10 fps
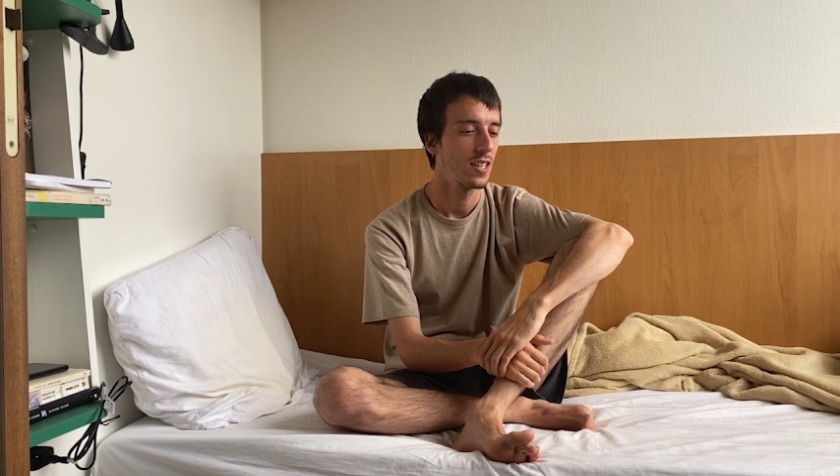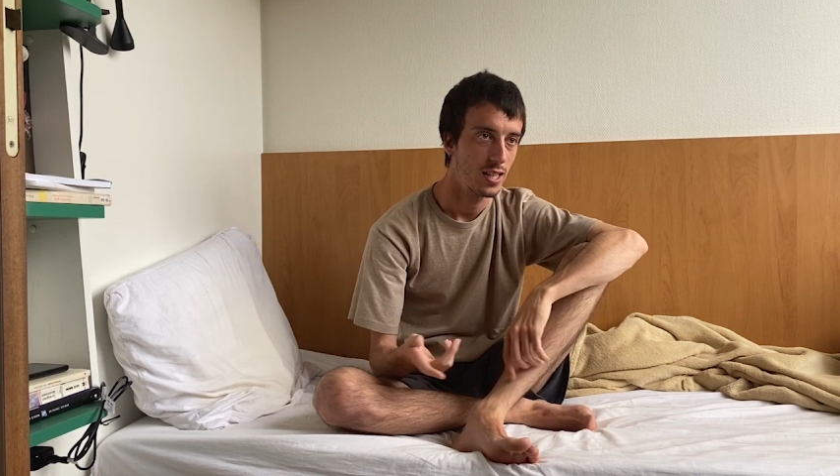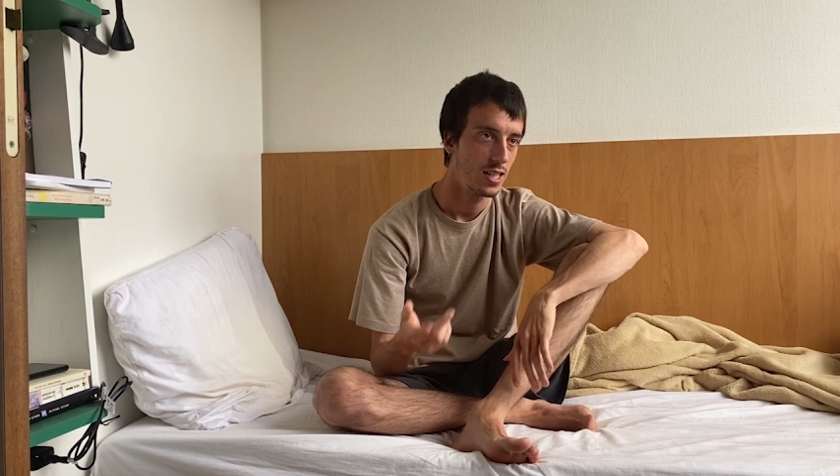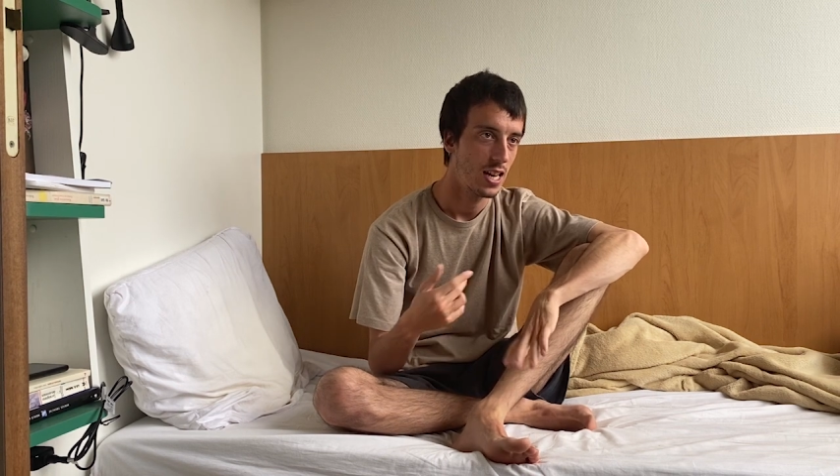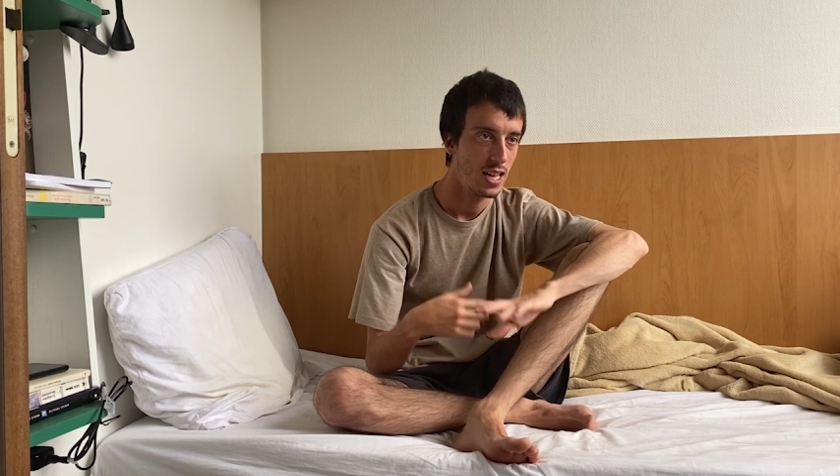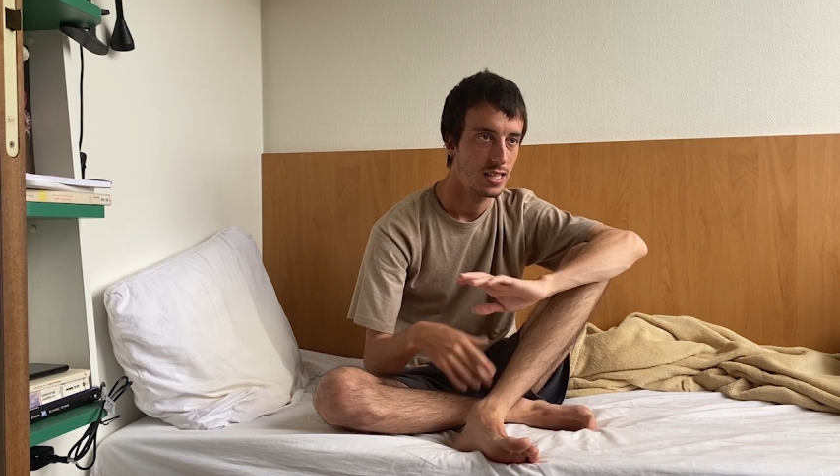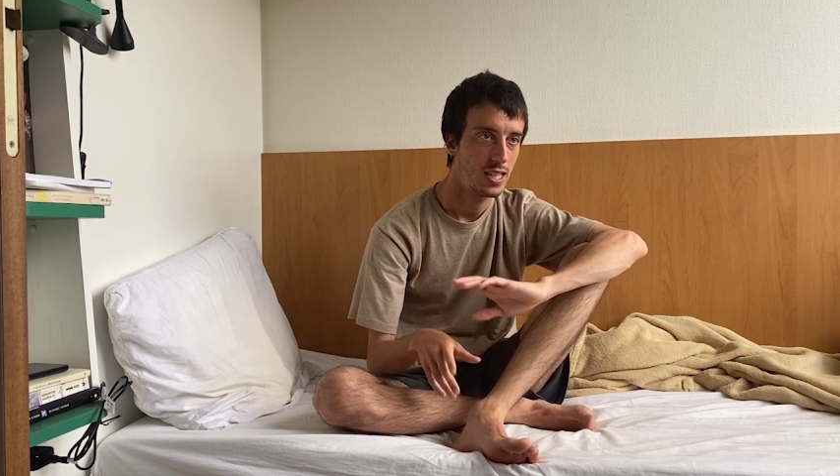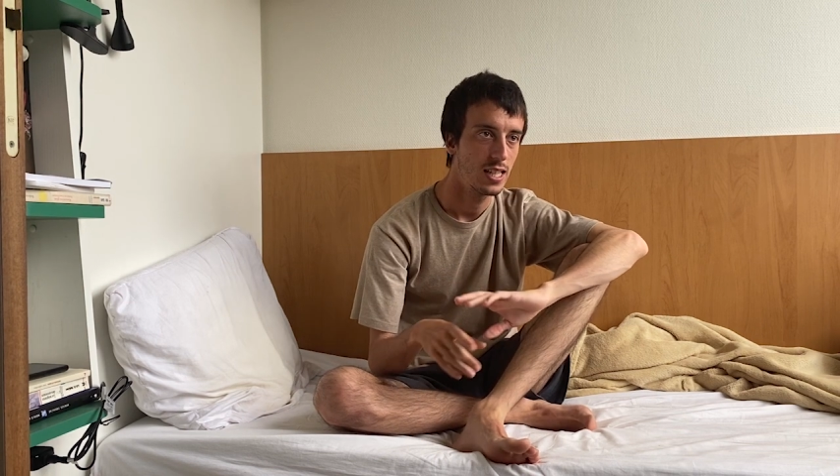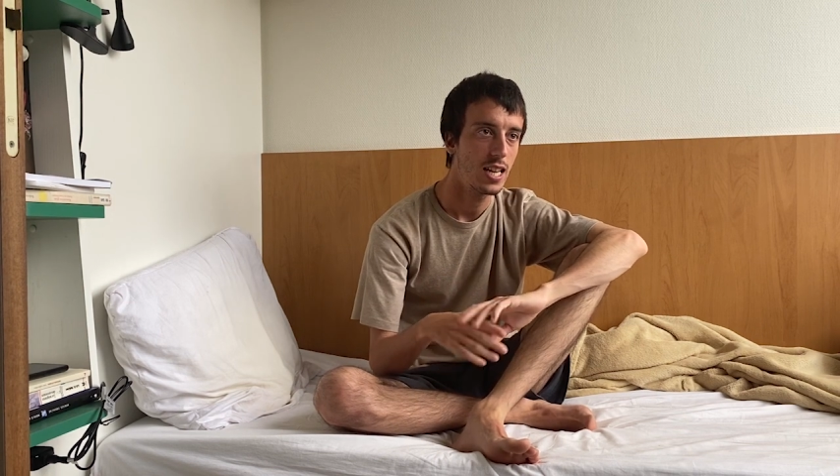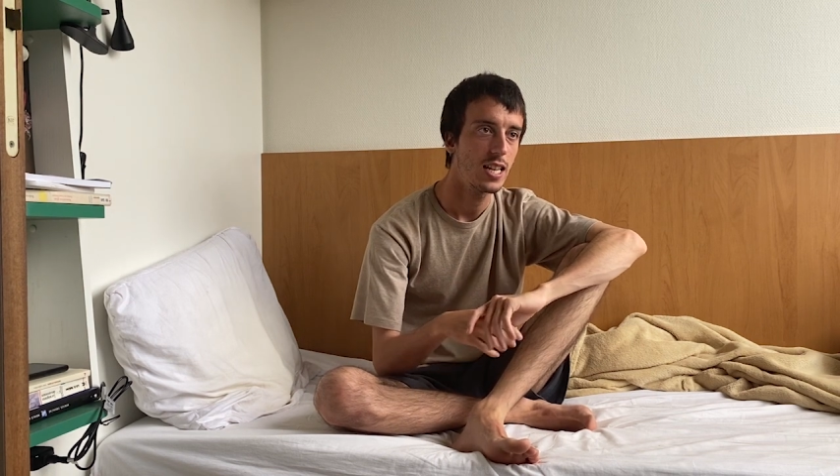these
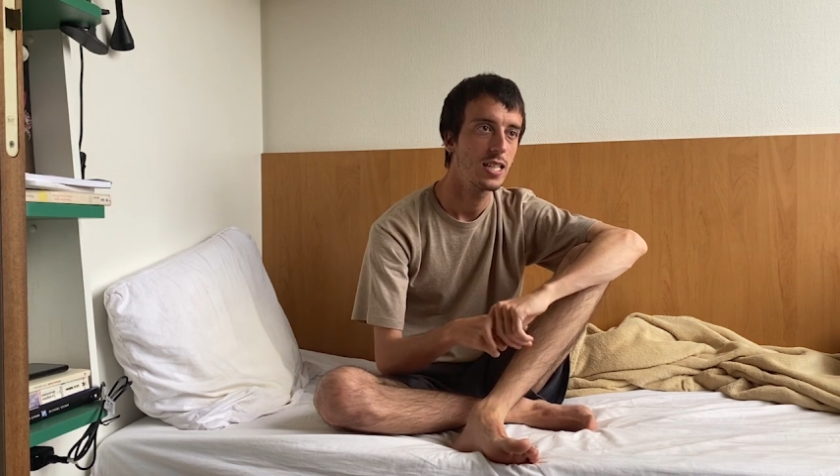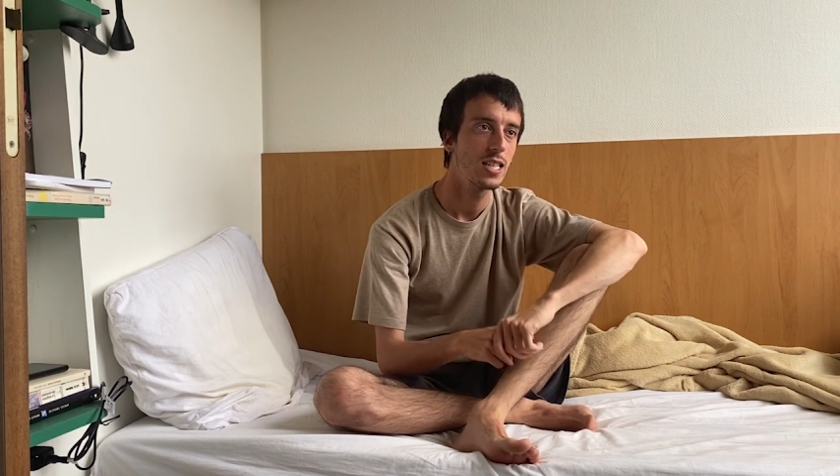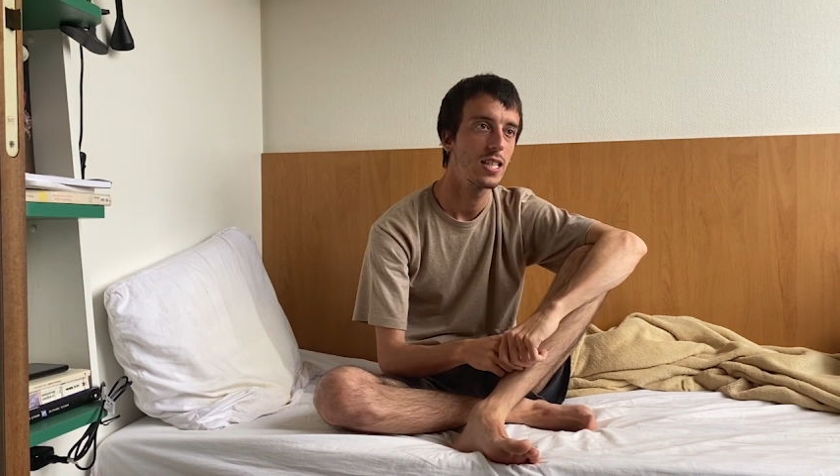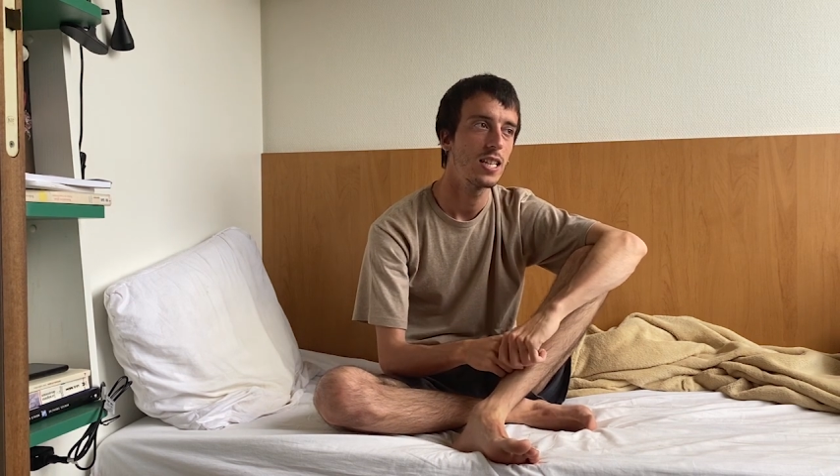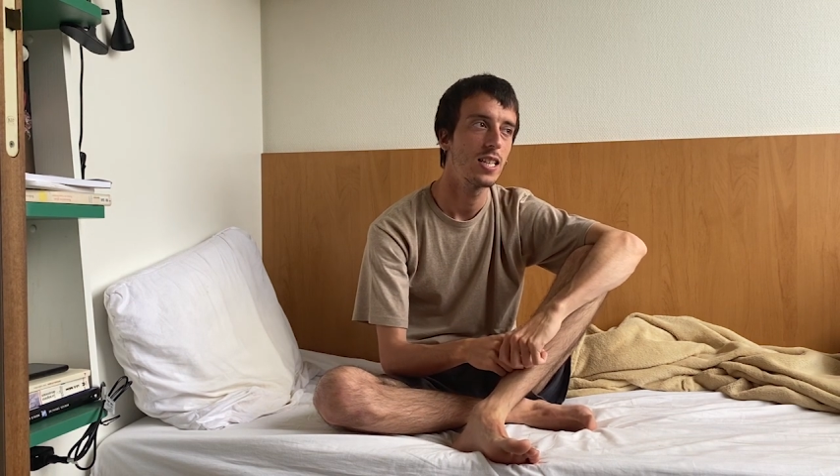last days